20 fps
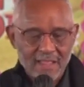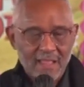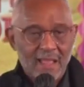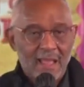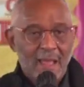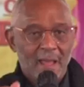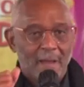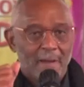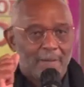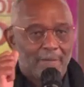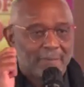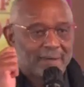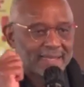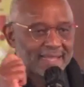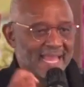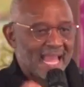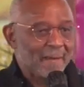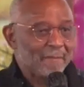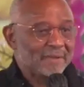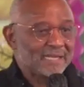but him and
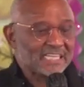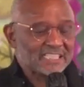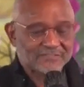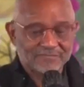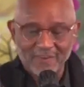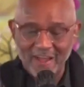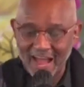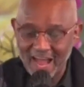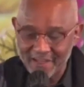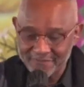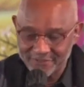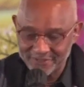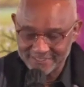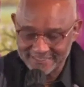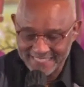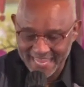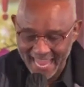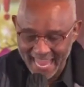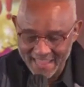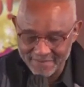his father
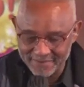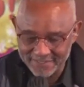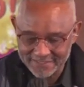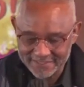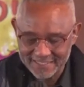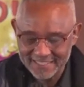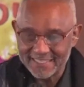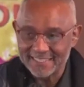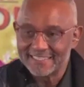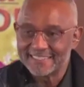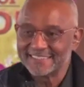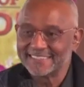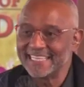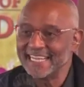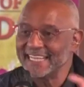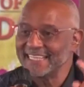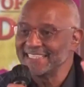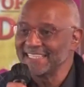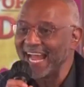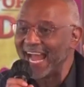David did
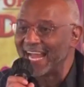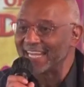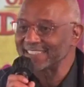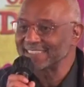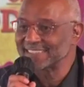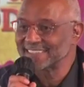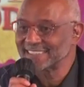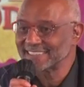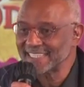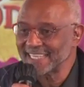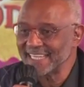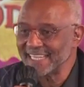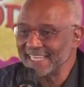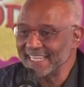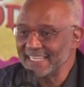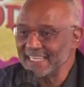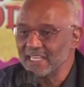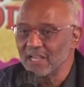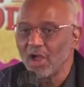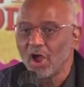not see
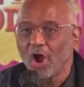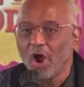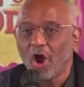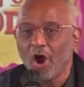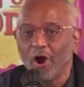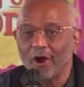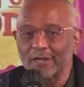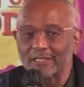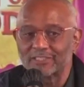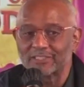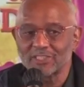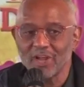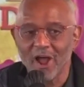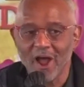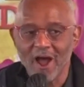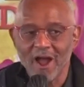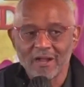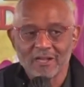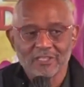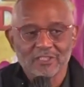or talk
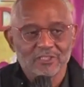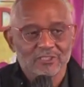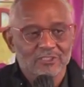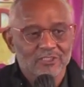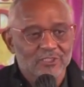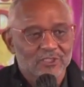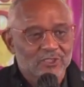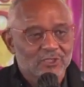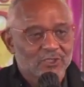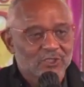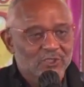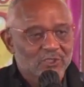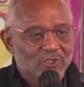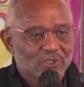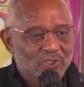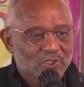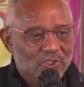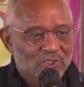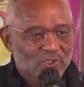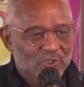
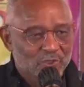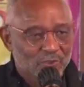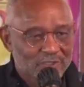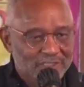to each other